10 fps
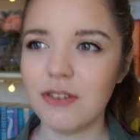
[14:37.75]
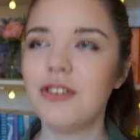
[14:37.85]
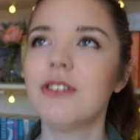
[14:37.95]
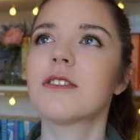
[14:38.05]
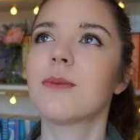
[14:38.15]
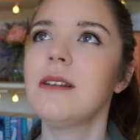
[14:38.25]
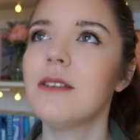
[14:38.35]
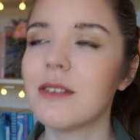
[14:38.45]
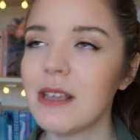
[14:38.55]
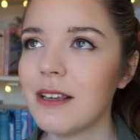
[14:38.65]
and just when
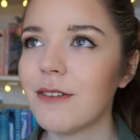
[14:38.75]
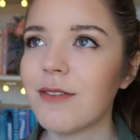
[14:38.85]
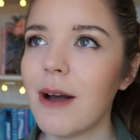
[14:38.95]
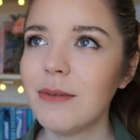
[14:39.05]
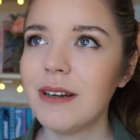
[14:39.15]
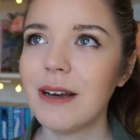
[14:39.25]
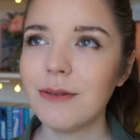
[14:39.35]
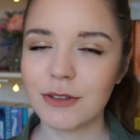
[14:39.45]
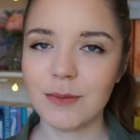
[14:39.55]
you think you found it out,